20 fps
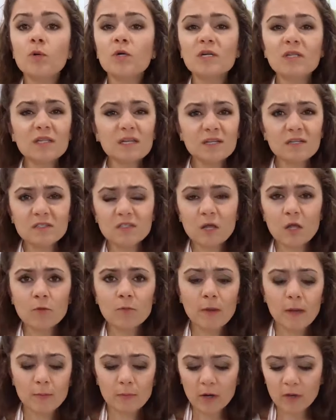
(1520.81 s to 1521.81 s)
Put a little salt
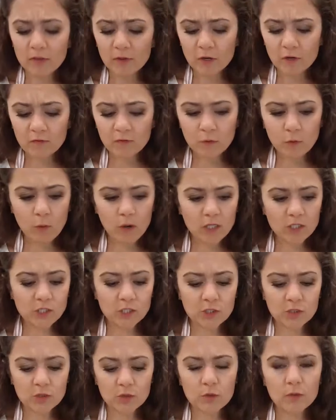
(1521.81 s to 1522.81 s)
and pepper in there if you want
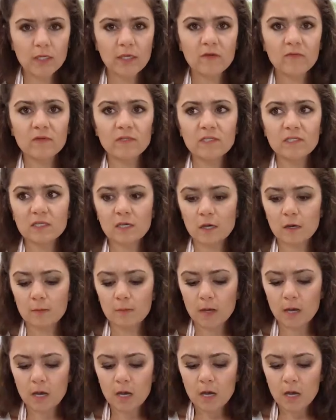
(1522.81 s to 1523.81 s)
to, even
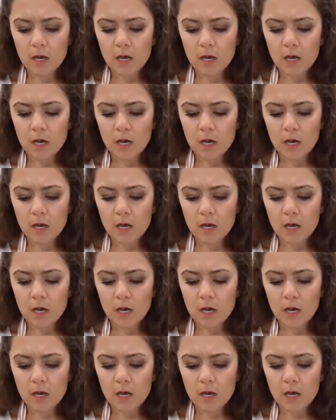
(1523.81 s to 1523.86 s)
some